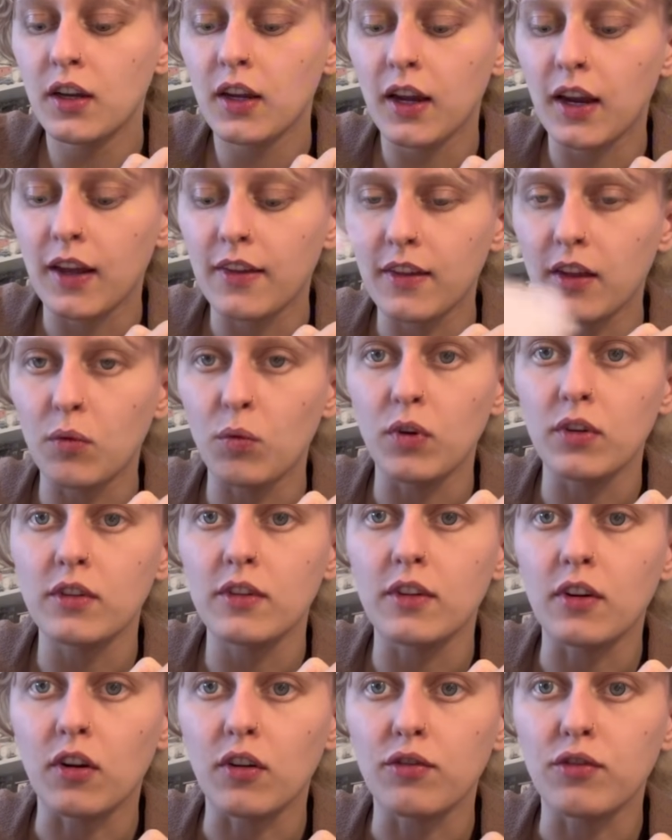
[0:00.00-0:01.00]
and then once
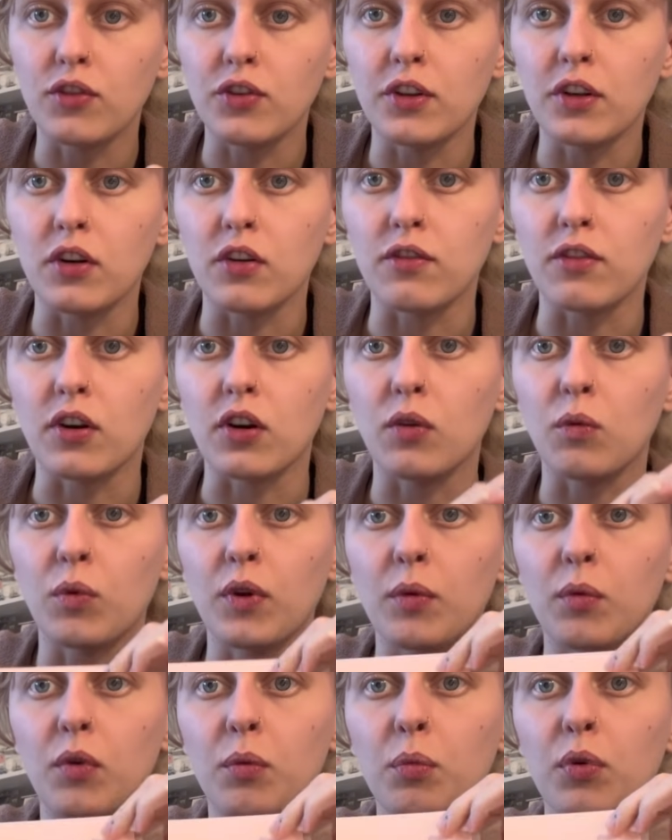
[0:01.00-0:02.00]
they're all folded over,
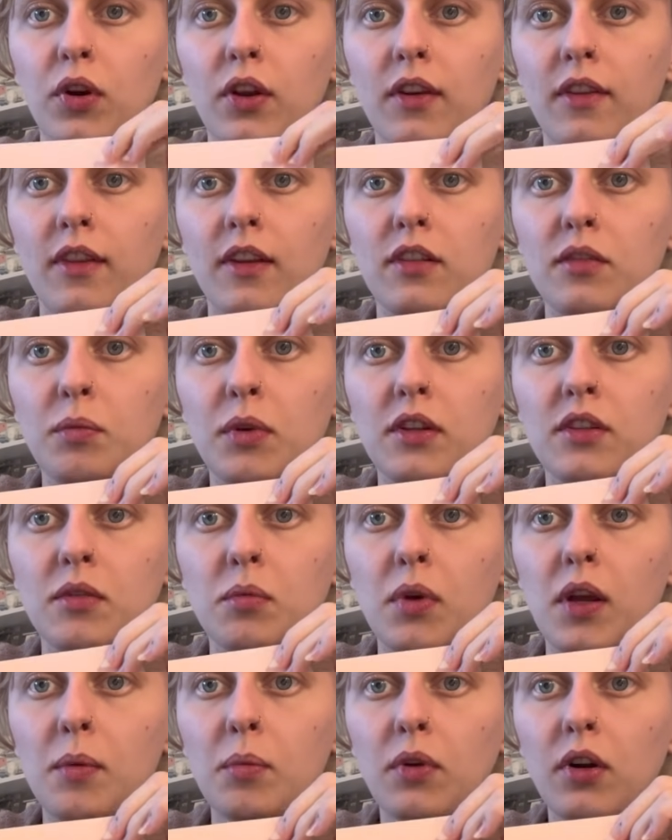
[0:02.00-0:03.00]
we will put this piece
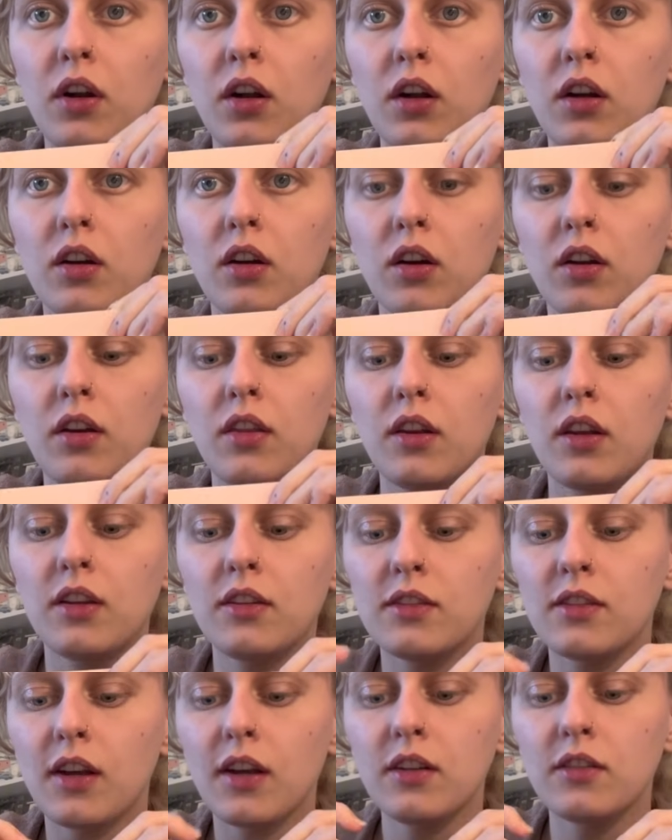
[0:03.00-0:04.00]
of paper on the
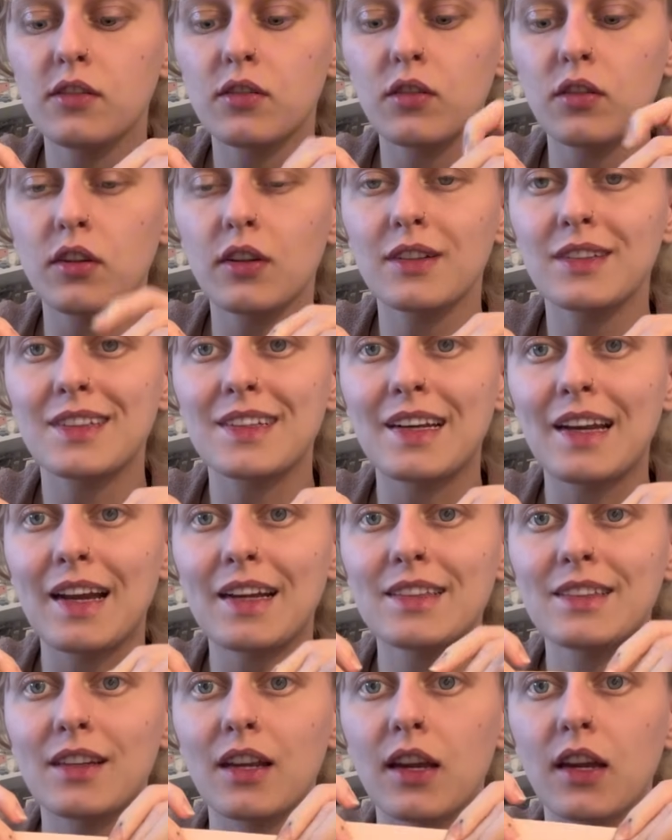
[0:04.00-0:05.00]
inside so it looks
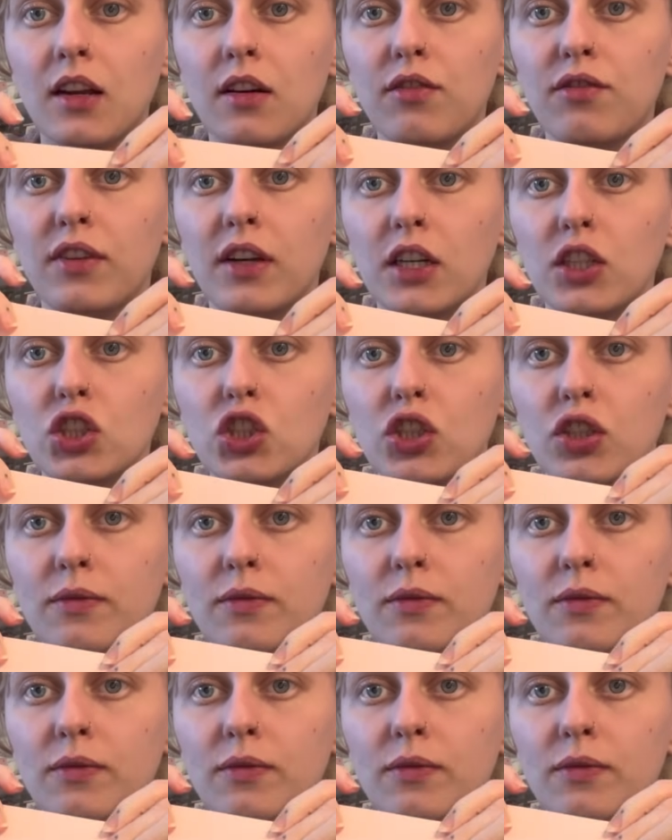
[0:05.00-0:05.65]
nice and finished.